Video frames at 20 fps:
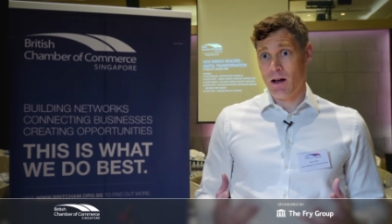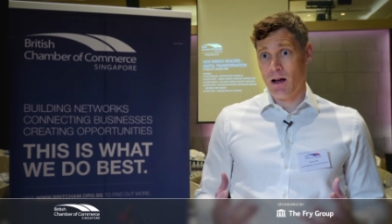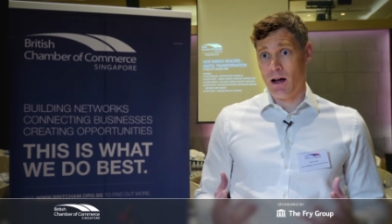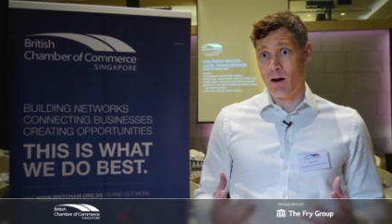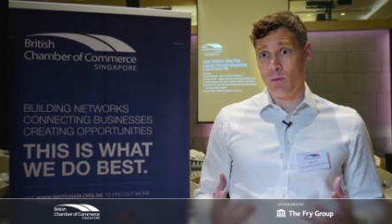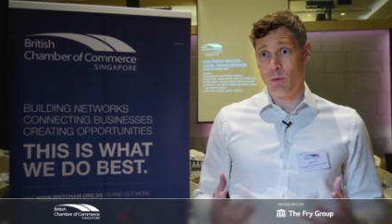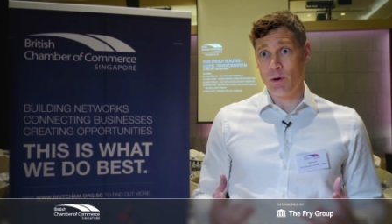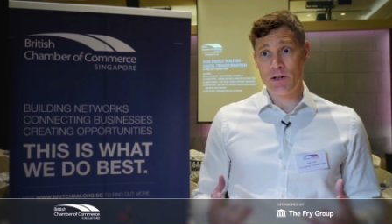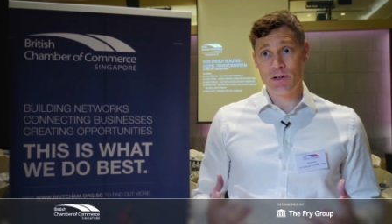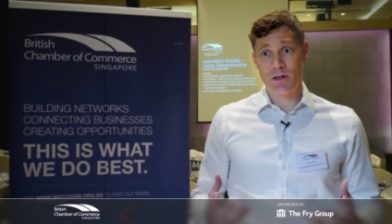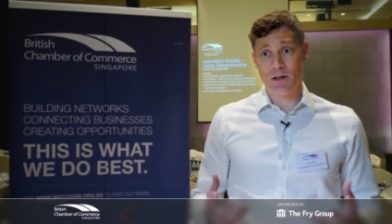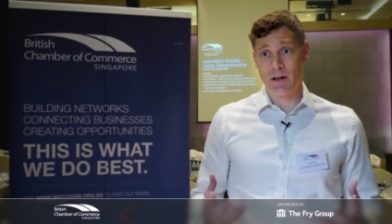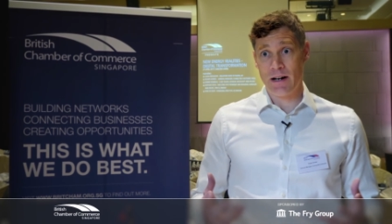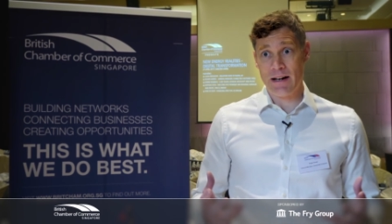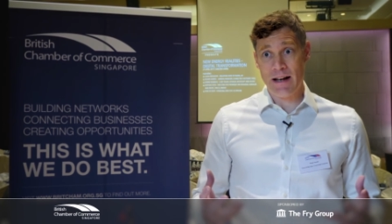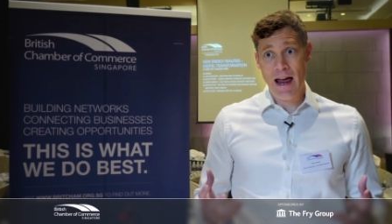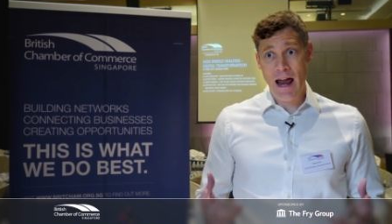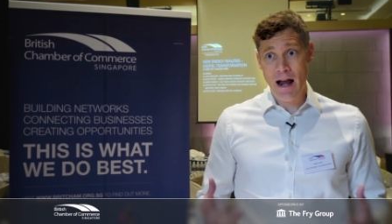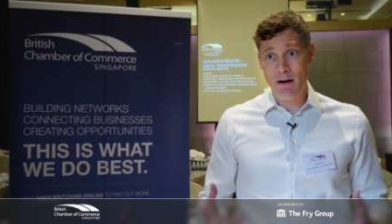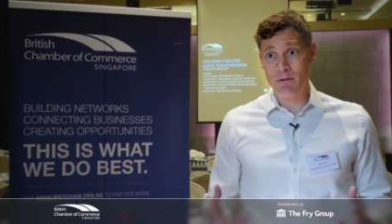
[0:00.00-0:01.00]
uh, which are
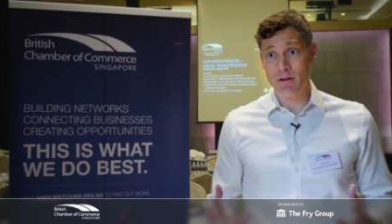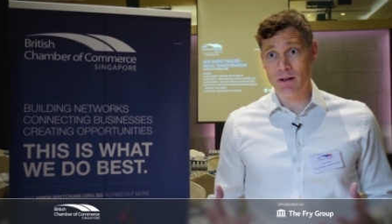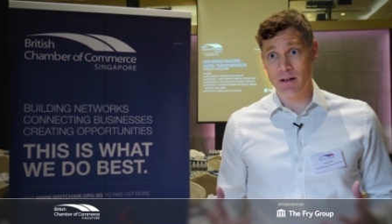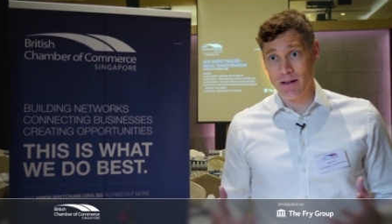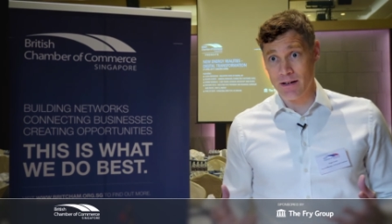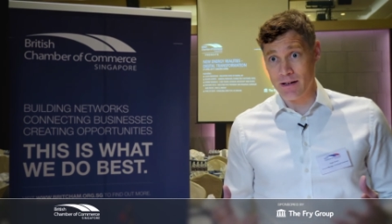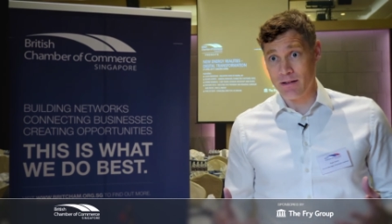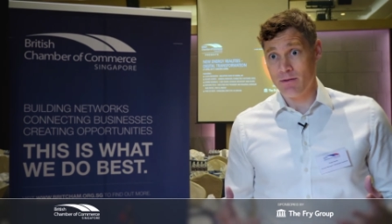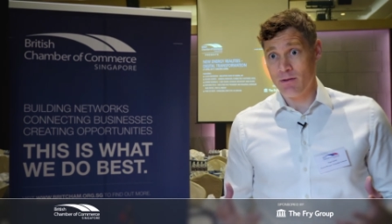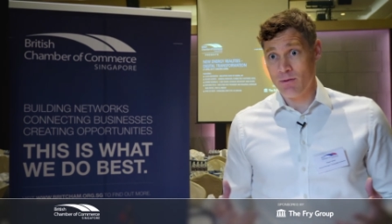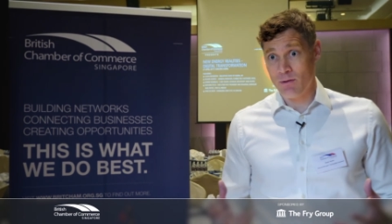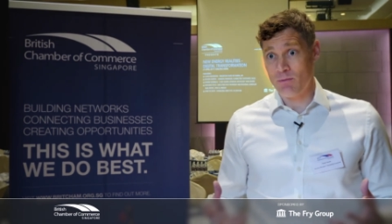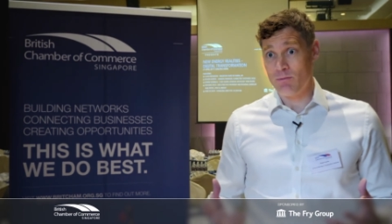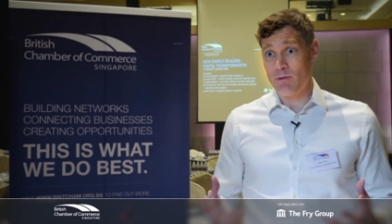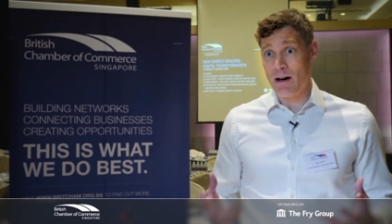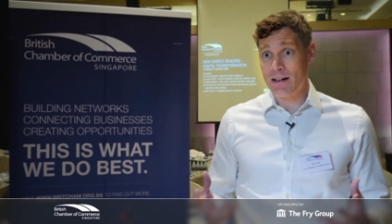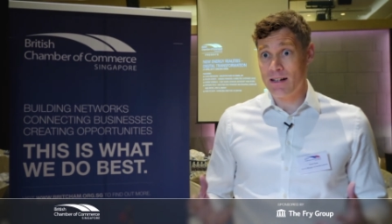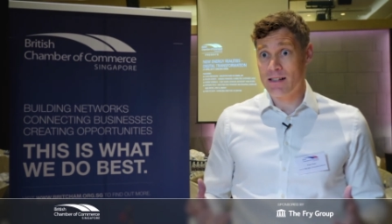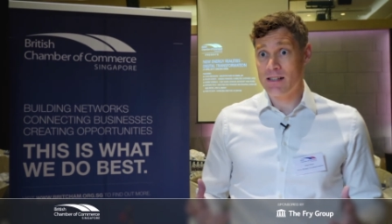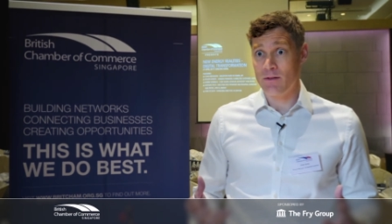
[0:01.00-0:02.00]
inherently
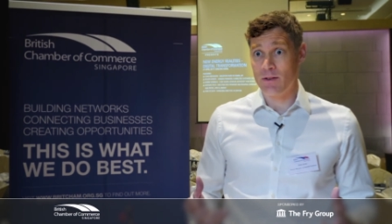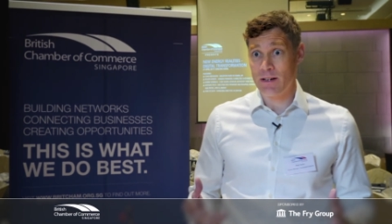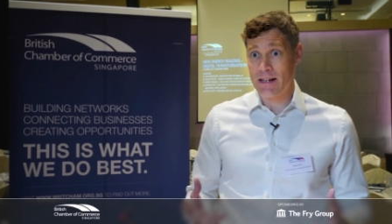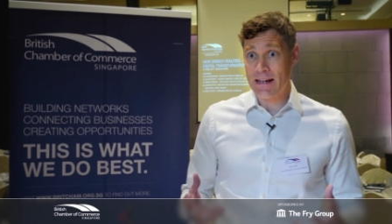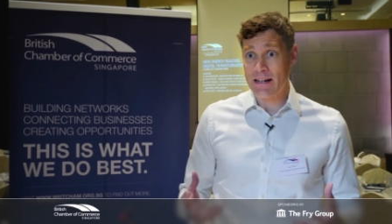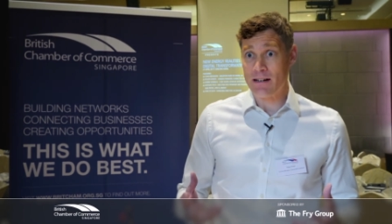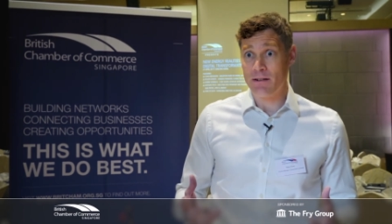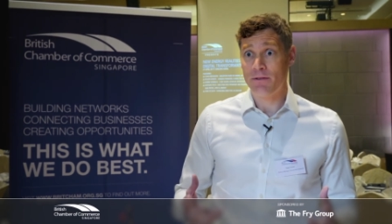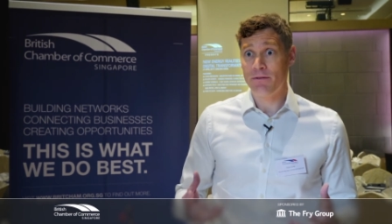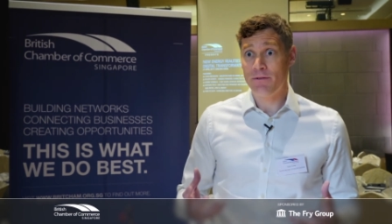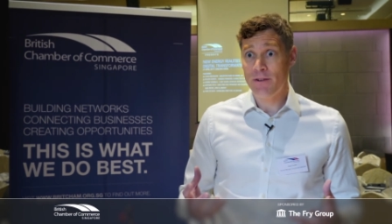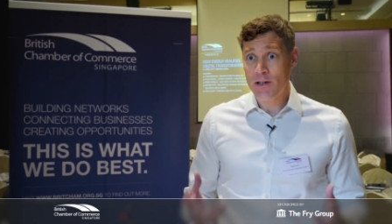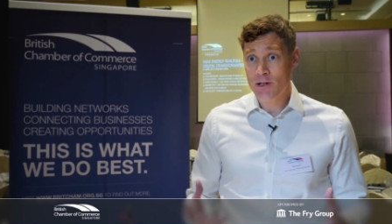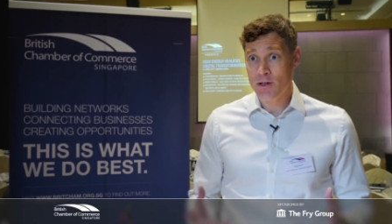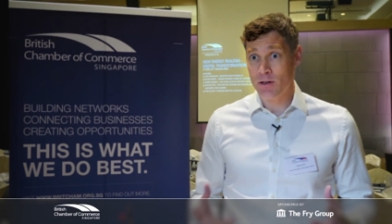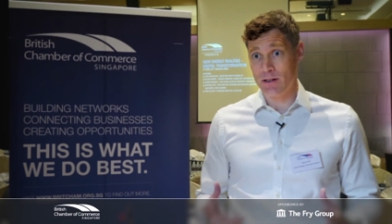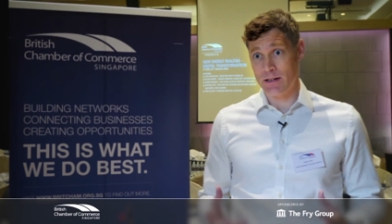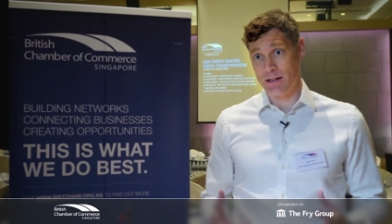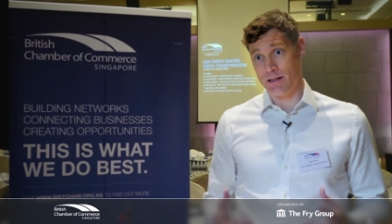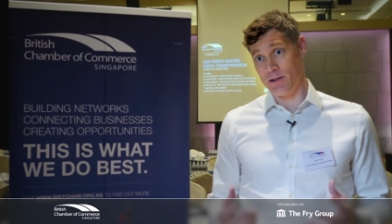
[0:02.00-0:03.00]
relatively
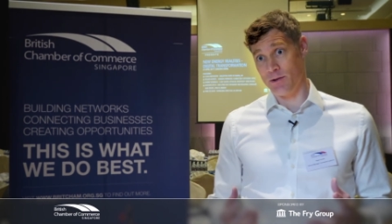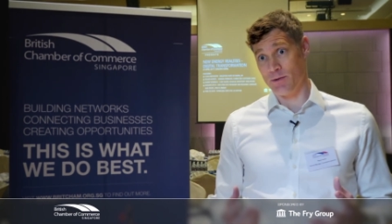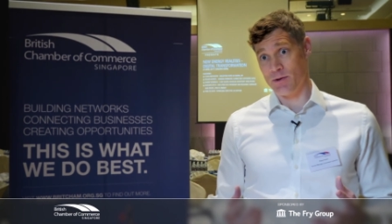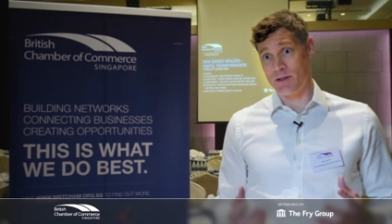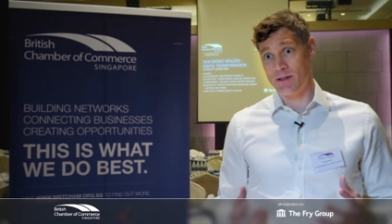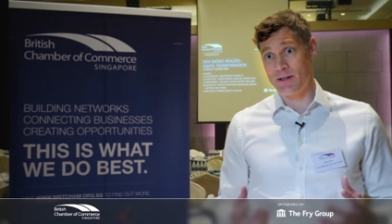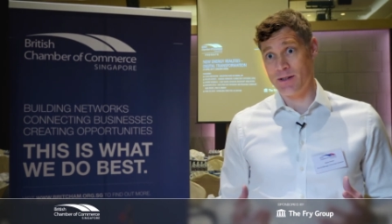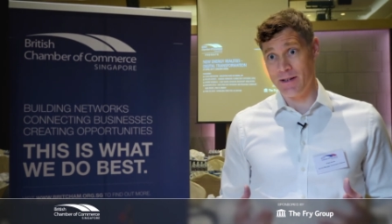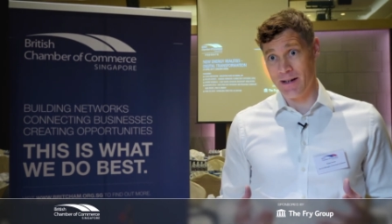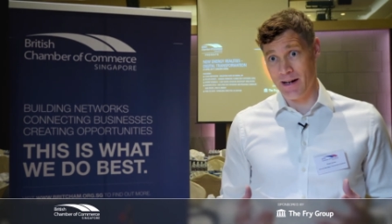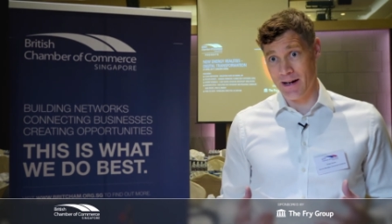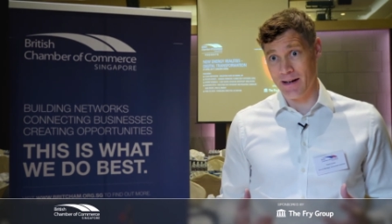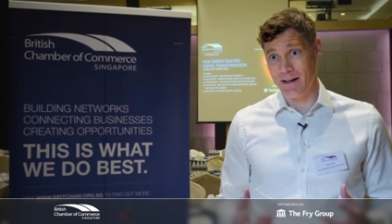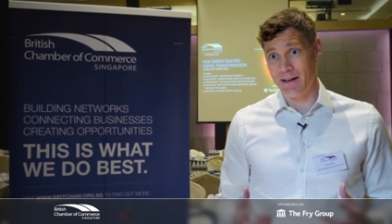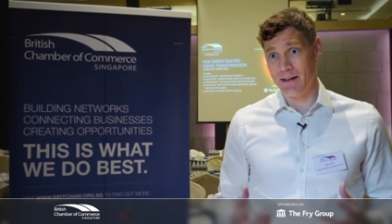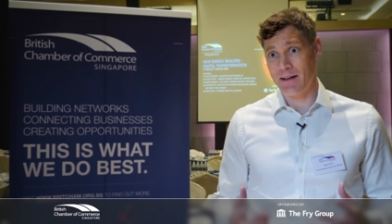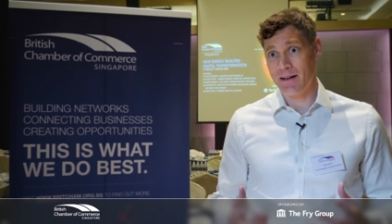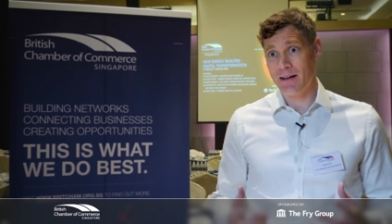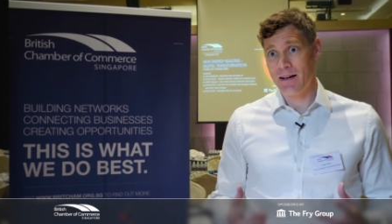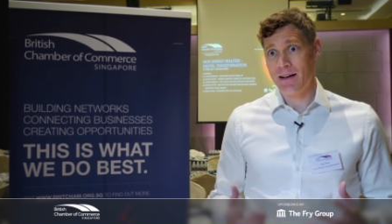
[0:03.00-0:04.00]
inefficiently used
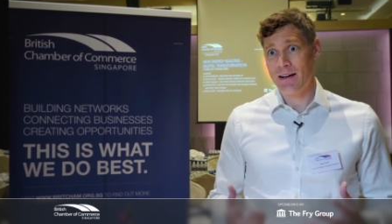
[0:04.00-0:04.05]
today.